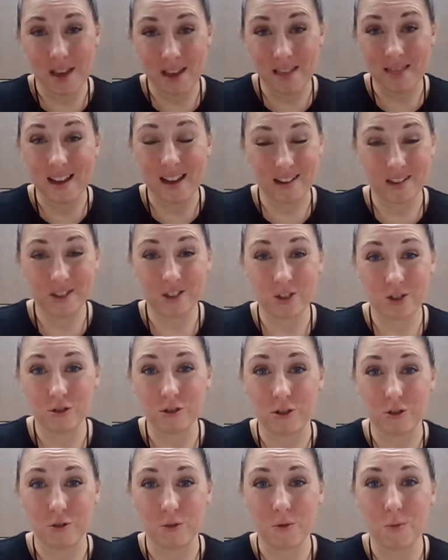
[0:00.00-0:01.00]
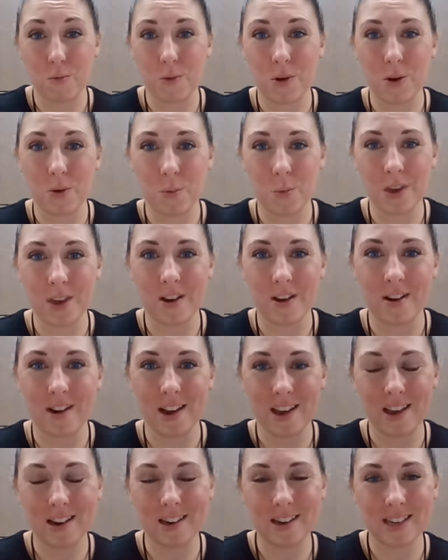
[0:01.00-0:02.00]
And that is true when we
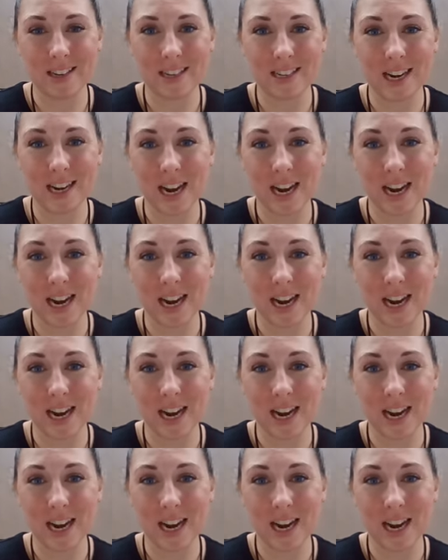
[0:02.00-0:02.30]
are in a